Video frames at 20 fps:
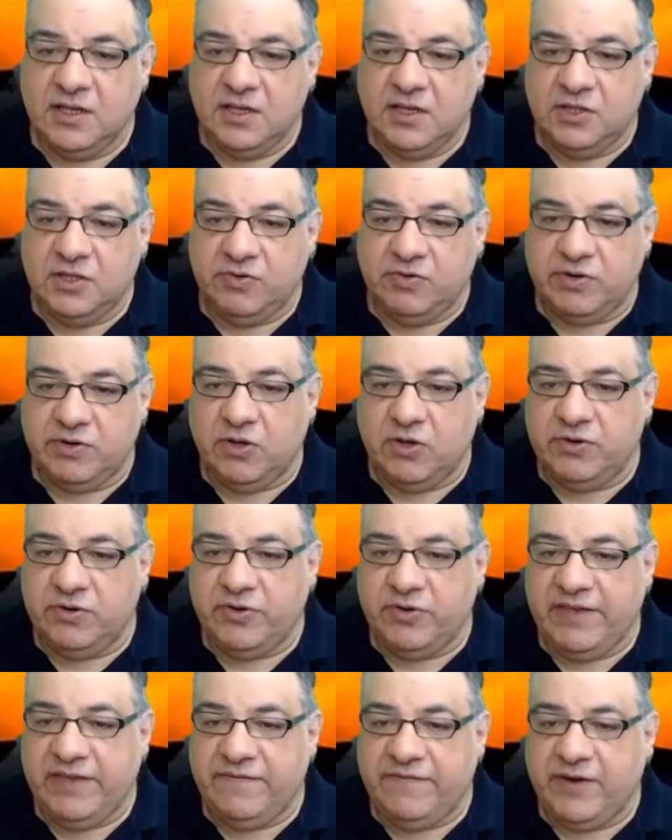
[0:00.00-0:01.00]
There are
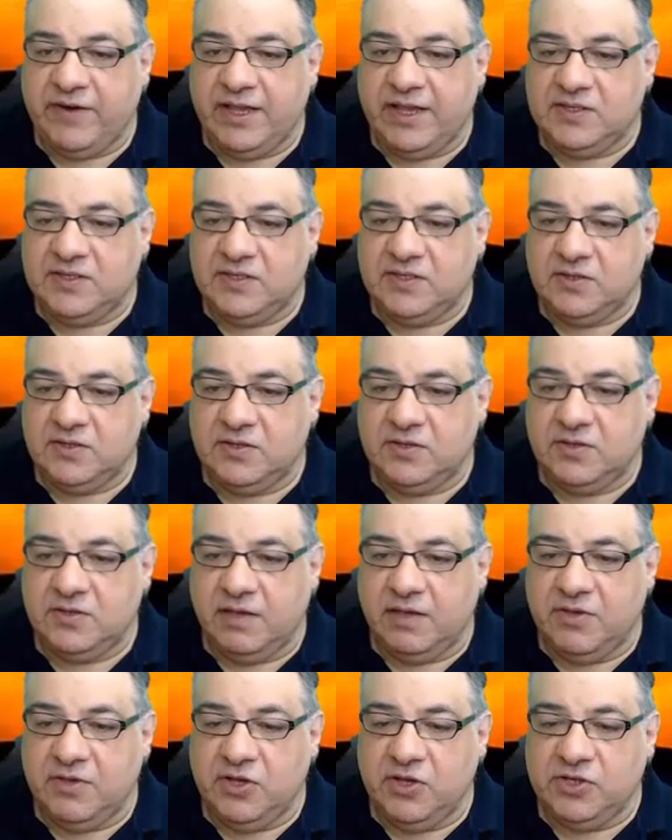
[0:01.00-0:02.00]
concrete threats
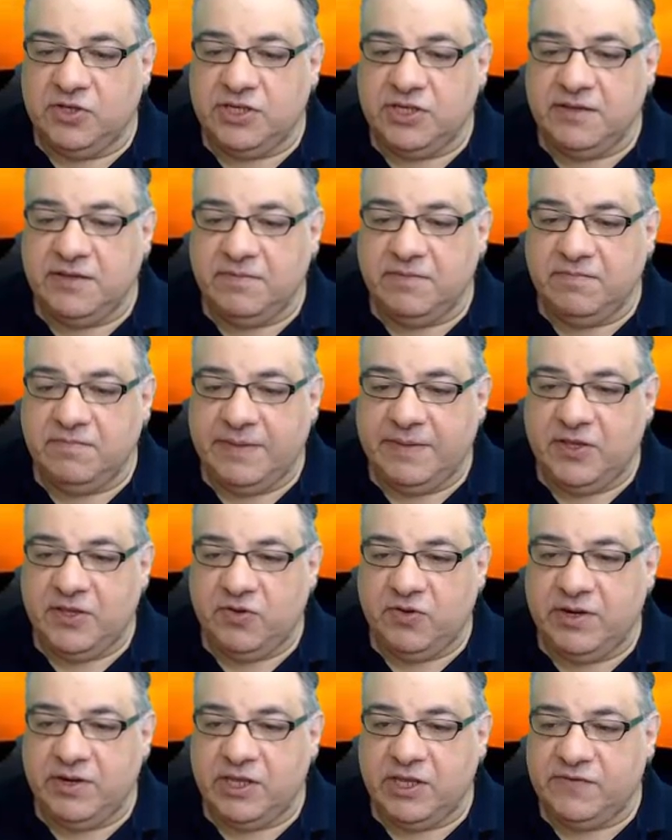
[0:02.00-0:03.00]
emerging, maybe
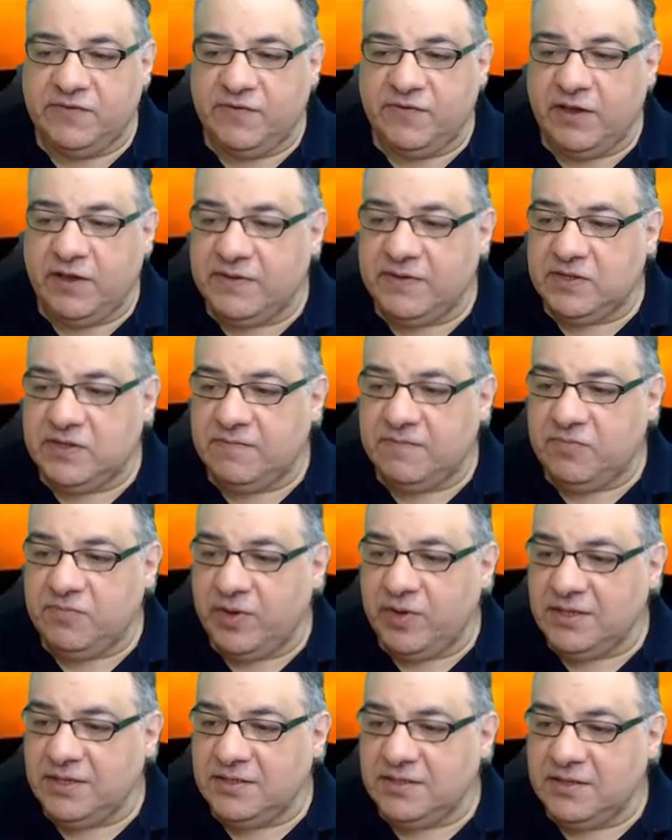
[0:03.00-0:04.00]
queen h five at some
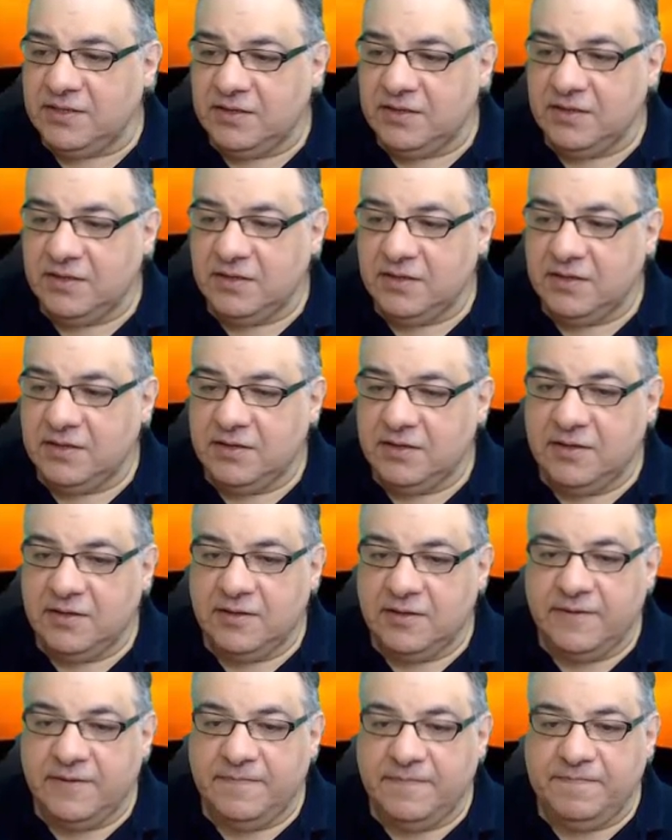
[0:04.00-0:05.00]
point
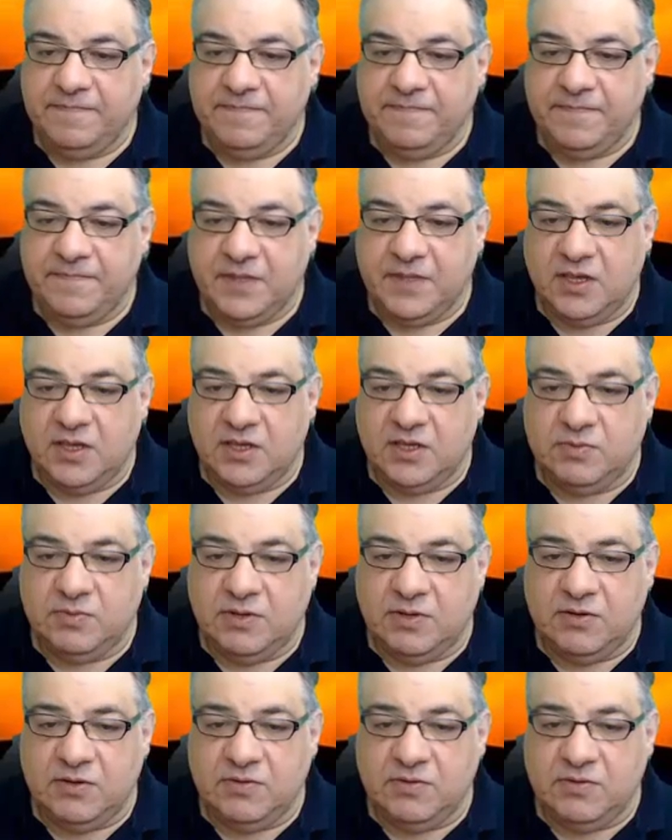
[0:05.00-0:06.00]
as well.